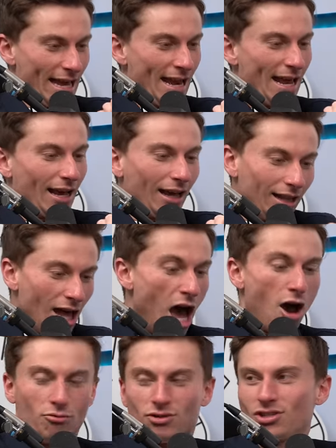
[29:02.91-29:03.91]
getting
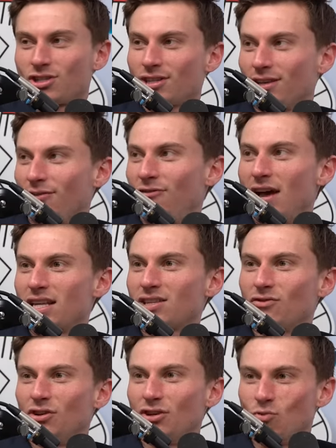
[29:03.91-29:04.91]
close.
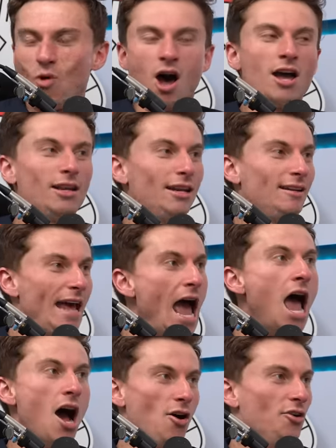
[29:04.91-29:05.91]
Festival is winding
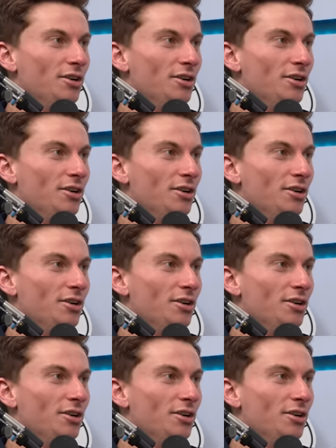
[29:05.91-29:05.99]
down.